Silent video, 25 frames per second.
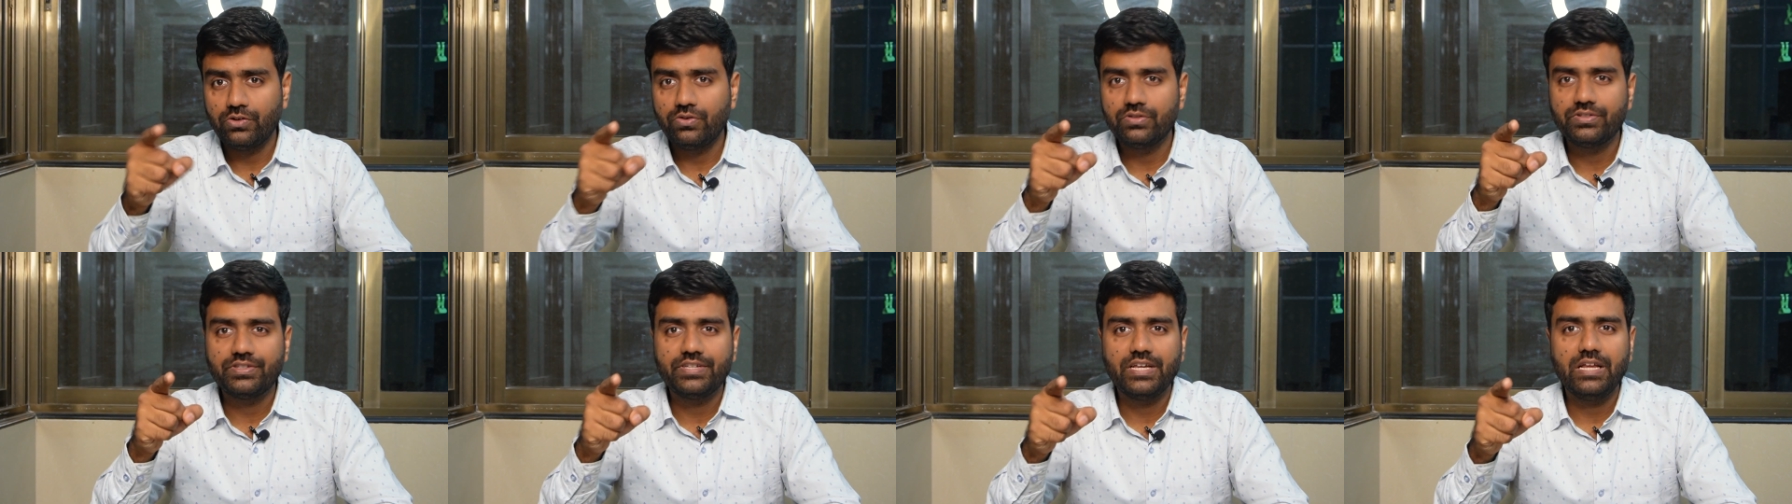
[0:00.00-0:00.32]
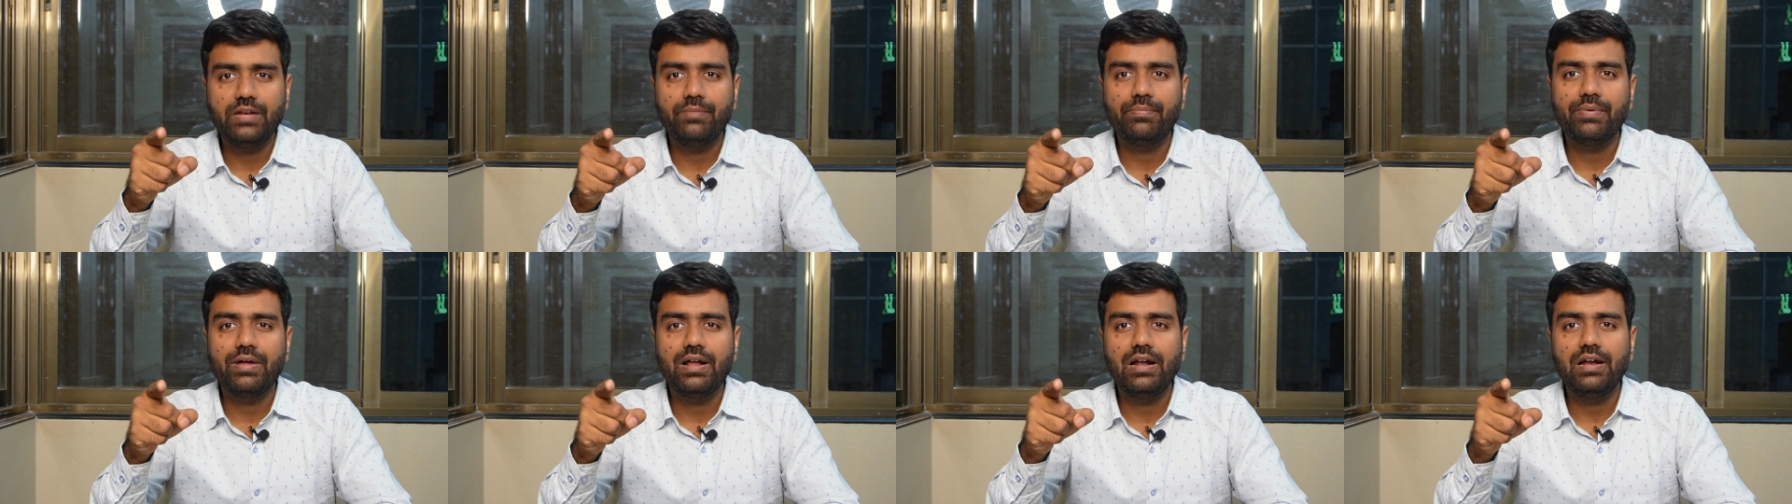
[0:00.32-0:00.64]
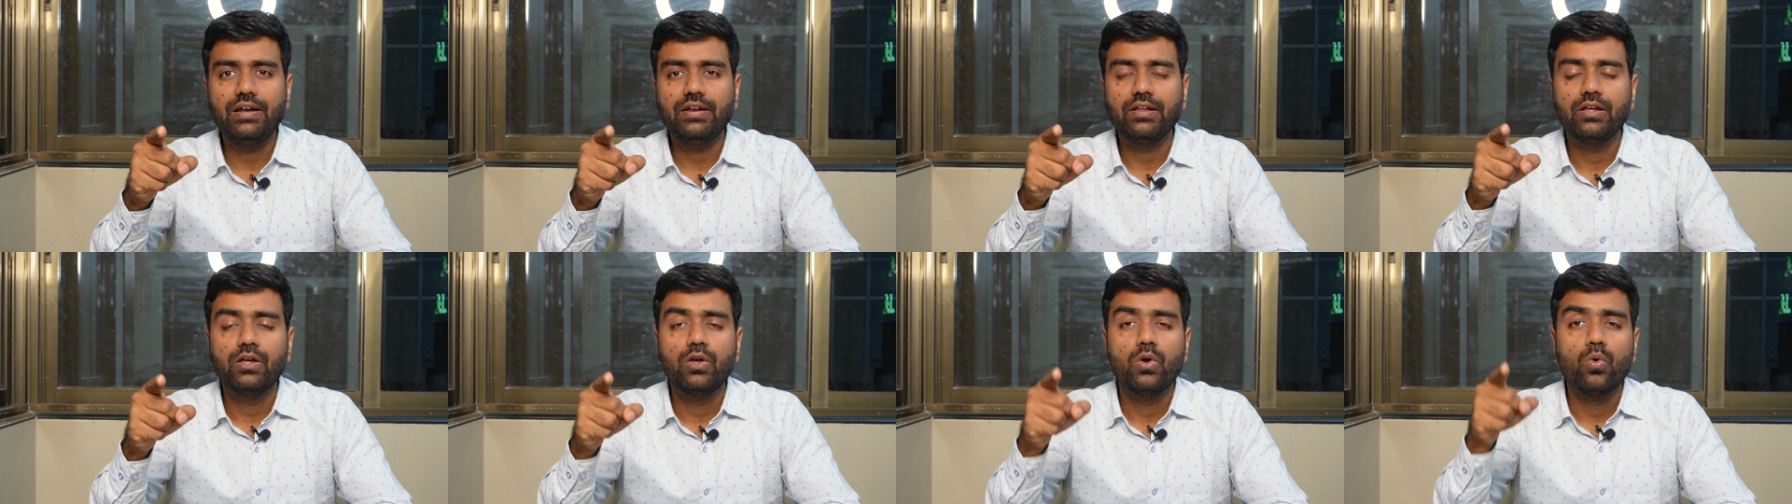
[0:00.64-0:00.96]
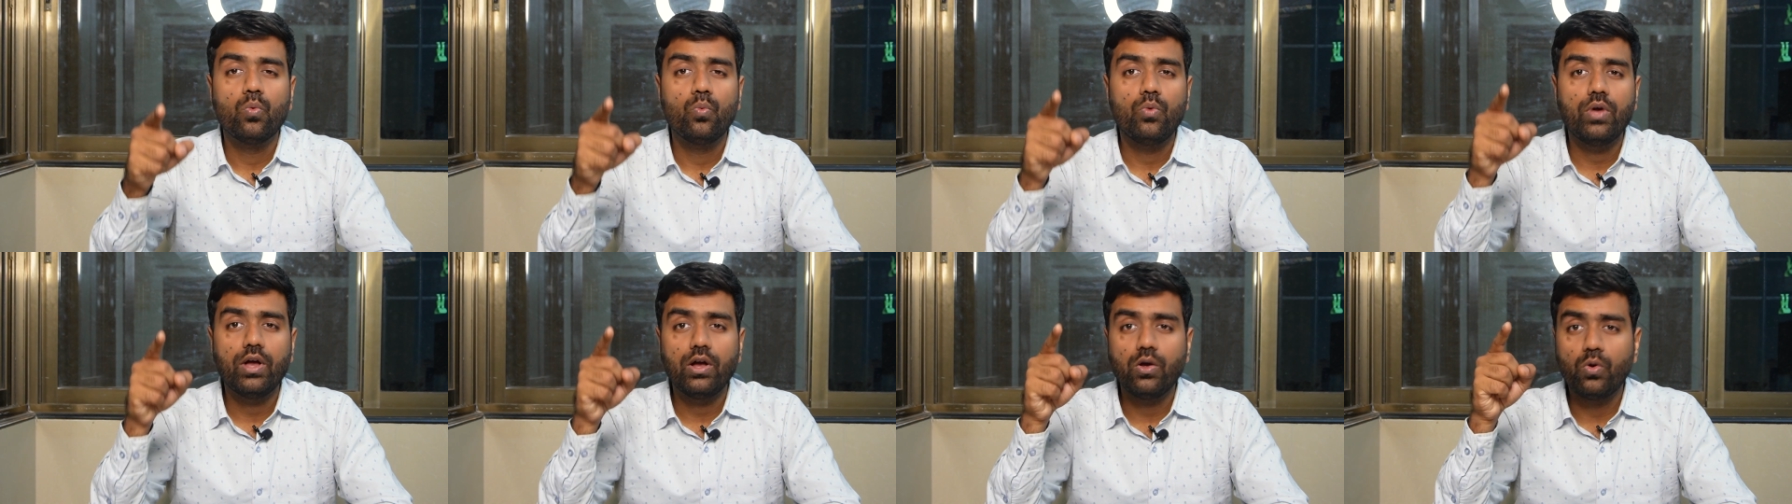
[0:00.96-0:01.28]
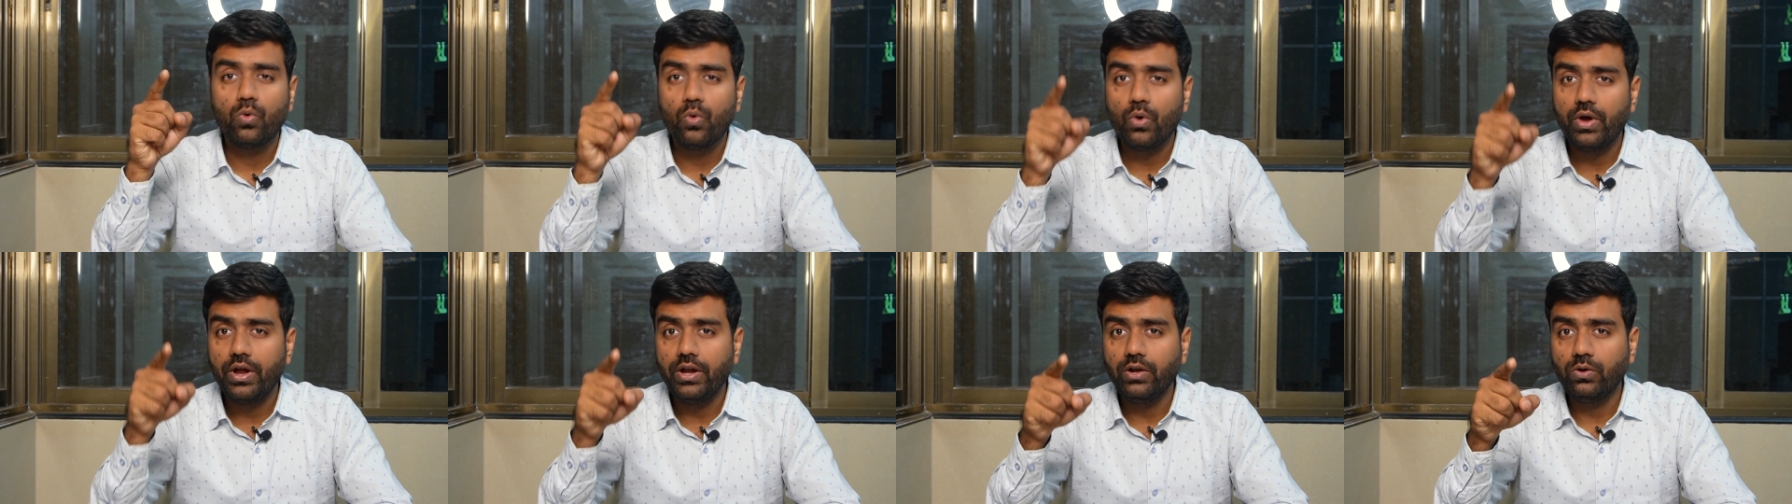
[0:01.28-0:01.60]
your seat belt. We are
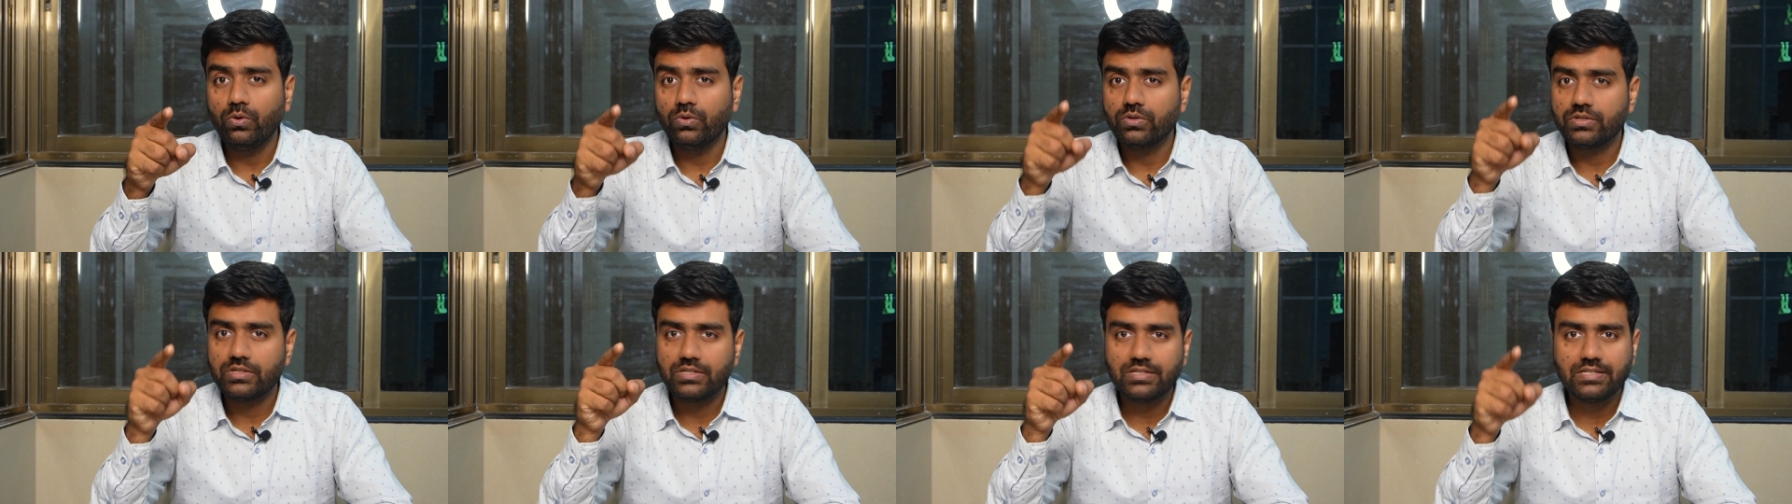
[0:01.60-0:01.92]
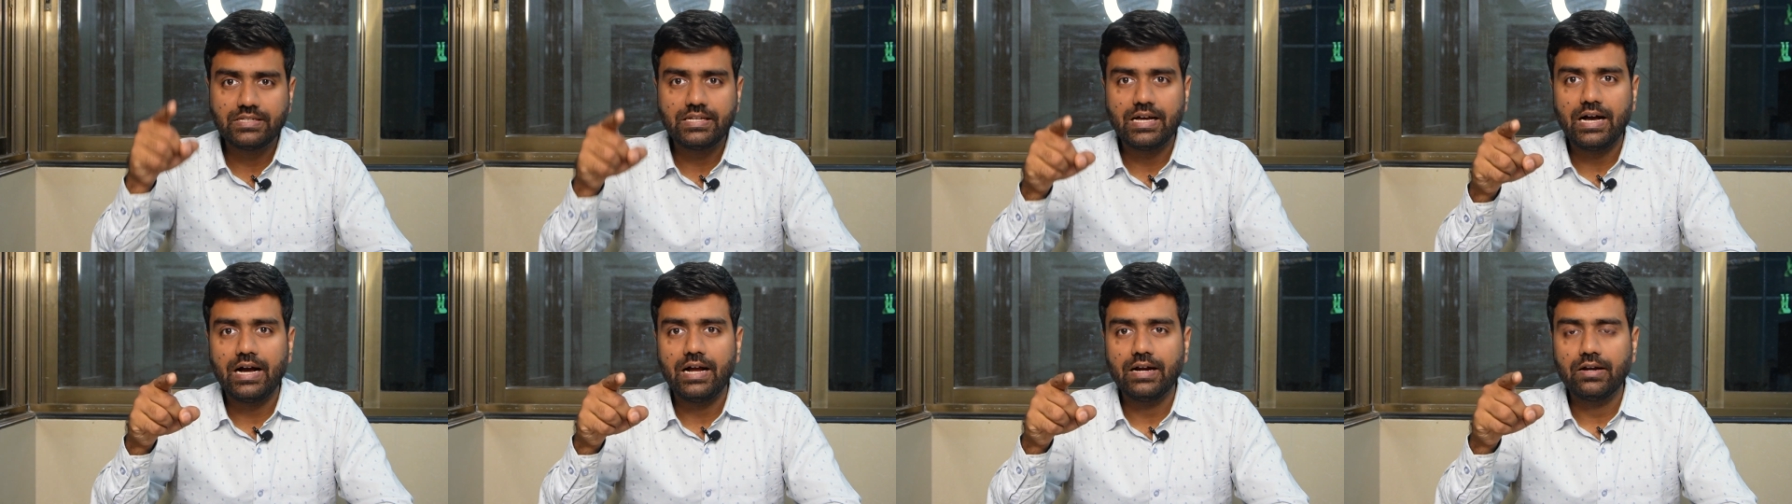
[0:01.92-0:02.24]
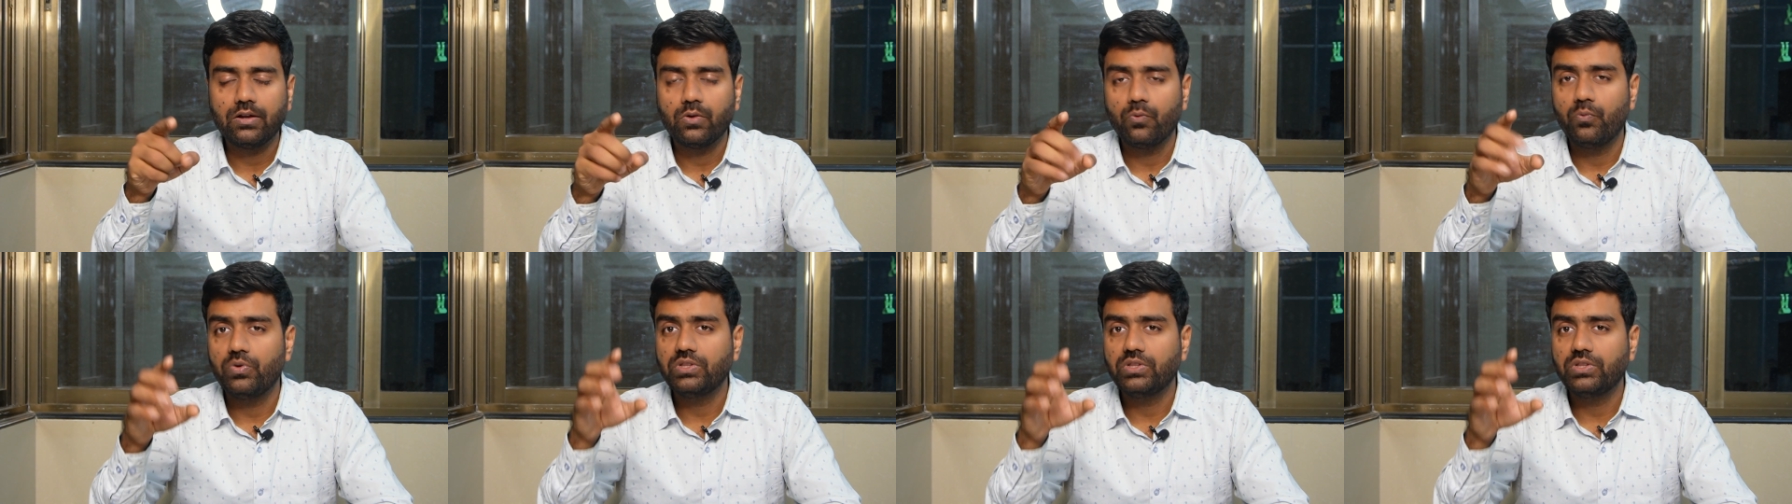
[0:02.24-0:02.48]
going to start